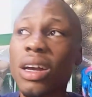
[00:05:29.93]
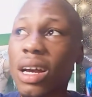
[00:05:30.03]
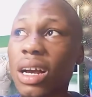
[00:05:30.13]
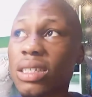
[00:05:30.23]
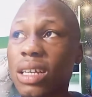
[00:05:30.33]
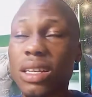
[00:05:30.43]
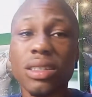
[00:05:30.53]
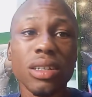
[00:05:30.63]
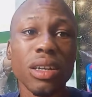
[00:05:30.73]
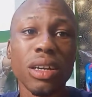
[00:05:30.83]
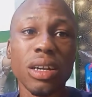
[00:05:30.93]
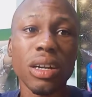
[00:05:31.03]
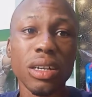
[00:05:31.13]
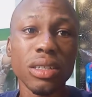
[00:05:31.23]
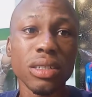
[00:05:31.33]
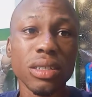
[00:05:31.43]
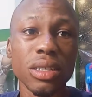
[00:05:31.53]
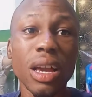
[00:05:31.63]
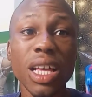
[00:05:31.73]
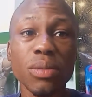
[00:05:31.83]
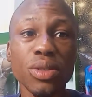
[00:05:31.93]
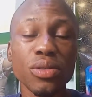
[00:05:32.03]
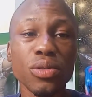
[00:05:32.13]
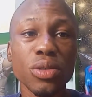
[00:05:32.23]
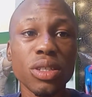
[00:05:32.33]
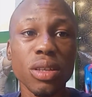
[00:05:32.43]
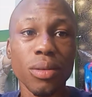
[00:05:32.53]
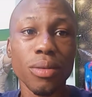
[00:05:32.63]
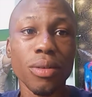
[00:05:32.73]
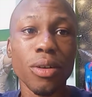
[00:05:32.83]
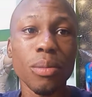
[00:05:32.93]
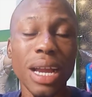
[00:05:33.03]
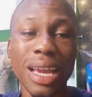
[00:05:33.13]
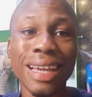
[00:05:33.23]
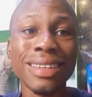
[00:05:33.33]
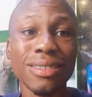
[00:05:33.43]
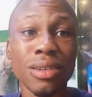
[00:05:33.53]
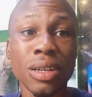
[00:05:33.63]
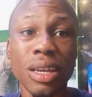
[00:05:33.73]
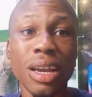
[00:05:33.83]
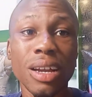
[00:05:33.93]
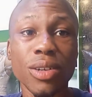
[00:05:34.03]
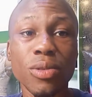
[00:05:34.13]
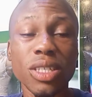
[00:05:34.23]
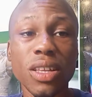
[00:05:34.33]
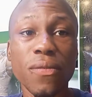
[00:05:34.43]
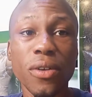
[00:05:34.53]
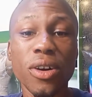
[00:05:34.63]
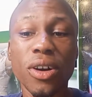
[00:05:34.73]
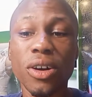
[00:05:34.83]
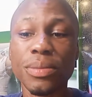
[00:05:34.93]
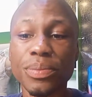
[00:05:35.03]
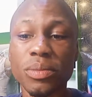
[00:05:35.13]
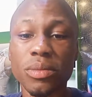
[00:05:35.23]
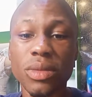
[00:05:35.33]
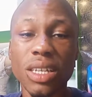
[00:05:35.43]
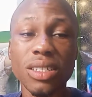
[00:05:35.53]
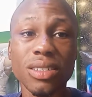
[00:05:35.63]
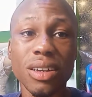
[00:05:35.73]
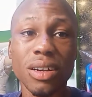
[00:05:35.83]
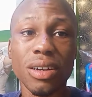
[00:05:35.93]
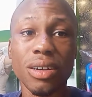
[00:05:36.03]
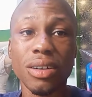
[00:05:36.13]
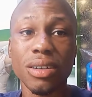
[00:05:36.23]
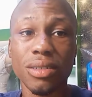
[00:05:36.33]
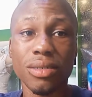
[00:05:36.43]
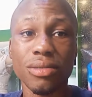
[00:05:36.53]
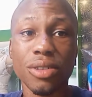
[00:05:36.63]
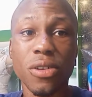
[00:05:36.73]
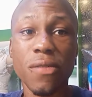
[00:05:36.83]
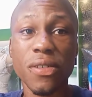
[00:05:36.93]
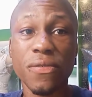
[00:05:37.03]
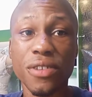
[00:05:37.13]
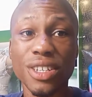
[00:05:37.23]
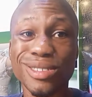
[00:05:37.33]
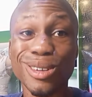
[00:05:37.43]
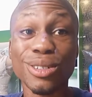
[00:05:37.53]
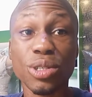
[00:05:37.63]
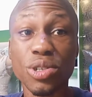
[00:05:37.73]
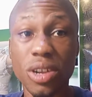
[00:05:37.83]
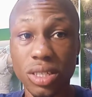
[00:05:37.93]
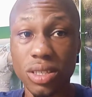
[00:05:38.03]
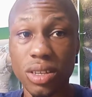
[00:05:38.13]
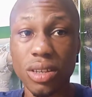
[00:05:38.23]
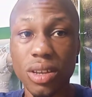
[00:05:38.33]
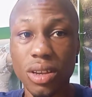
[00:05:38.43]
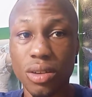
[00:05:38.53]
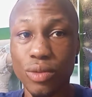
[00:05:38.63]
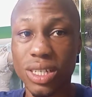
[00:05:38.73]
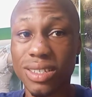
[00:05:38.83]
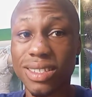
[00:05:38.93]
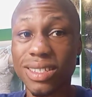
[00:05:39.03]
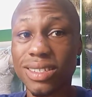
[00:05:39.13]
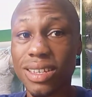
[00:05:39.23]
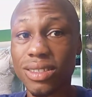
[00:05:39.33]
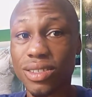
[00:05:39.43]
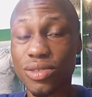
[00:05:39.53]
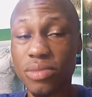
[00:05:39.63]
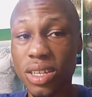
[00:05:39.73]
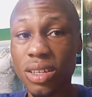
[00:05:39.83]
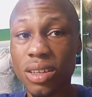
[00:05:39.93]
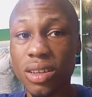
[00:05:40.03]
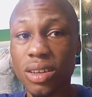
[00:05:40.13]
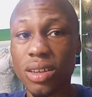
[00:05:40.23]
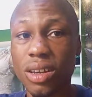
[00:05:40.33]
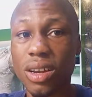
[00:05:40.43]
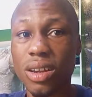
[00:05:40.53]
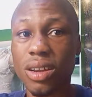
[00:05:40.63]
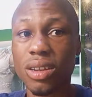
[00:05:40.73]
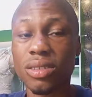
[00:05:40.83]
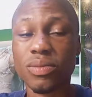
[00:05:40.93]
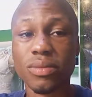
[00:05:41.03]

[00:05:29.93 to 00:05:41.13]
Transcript: And then he asked me to do it on my end. Okay, I requested for his recovery phrase on Trust, which he did send to me, and